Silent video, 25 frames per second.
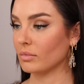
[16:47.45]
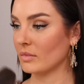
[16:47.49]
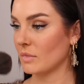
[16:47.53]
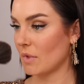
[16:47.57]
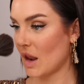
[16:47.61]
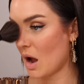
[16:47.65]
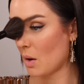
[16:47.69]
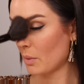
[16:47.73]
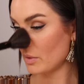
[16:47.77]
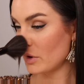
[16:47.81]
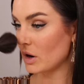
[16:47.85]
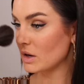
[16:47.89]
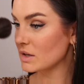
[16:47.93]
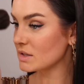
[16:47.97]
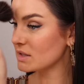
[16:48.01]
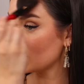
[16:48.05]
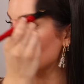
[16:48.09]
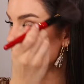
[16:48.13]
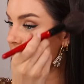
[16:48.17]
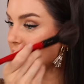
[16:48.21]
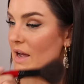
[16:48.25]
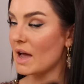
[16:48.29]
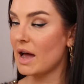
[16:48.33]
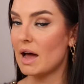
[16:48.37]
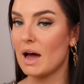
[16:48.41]
Now we're not
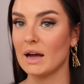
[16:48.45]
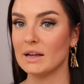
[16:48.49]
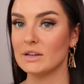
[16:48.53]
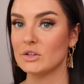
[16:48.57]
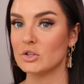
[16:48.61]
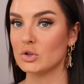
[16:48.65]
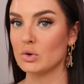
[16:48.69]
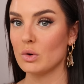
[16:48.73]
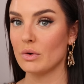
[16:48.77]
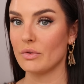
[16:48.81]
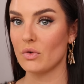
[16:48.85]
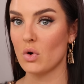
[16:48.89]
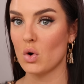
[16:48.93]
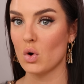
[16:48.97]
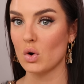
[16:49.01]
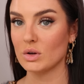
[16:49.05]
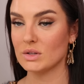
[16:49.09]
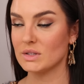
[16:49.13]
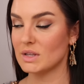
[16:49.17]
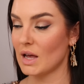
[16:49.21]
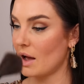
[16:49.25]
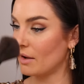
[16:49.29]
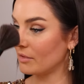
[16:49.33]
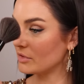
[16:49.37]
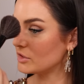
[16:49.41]
done yet. I do of
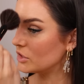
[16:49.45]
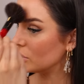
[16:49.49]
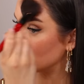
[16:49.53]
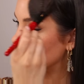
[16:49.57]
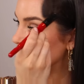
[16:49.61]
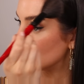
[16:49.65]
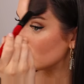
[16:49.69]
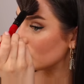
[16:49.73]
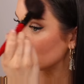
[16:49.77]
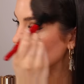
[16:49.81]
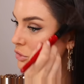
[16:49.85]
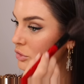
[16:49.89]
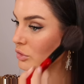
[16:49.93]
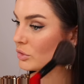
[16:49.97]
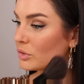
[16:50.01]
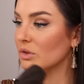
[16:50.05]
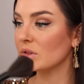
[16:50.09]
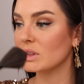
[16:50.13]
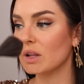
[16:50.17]
course have to do